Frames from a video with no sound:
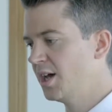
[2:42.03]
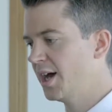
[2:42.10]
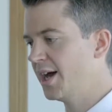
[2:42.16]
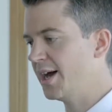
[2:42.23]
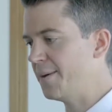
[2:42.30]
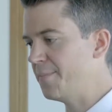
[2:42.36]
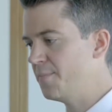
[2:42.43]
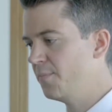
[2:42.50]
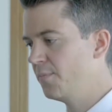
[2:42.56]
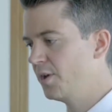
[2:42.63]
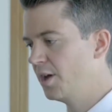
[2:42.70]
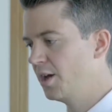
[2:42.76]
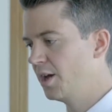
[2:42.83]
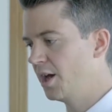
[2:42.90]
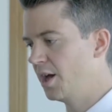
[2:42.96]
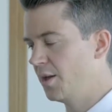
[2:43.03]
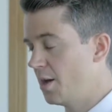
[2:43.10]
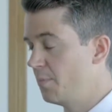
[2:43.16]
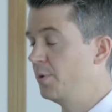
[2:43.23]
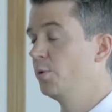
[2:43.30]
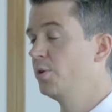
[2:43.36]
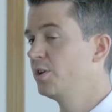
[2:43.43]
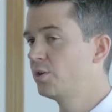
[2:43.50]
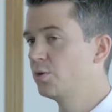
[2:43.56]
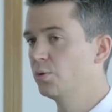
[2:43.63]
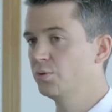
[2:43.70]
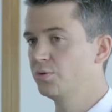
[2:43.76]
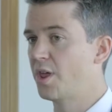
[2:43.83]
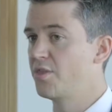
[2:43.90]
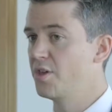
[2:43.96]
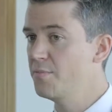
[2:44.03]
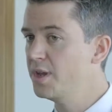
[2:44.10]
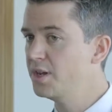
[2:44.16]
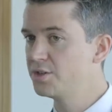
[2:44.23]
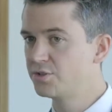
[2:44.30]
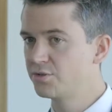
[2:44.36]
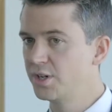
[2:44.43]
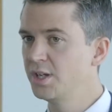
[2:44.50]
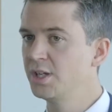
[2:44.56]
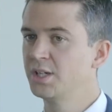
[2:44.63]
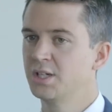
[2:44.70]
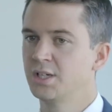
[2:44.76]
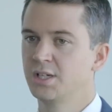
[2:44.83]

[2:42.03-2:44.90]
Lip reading: a building called The Ministry